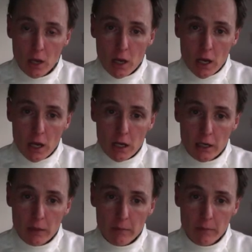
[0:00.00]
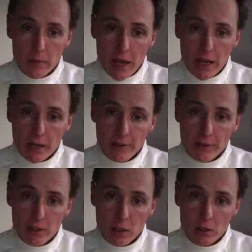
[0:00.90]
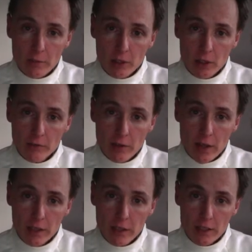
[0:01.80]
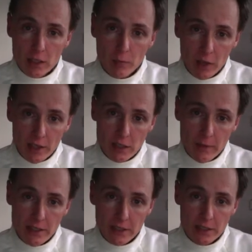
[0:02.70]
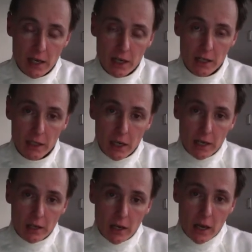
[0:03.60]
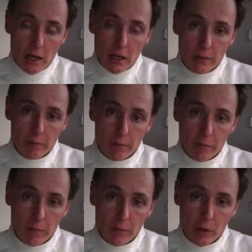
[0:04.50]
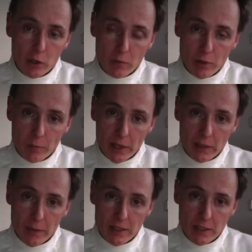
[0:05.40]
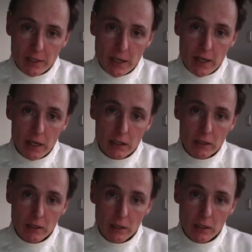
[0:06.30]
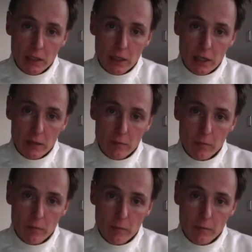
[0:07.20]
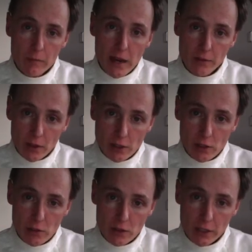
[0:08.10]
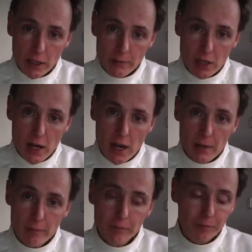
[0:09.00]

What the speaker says: And I think there's a lot to be learned for that as it applies to the bass guitar. Because when you're playing the bass guitar, the main thing you use to keep time,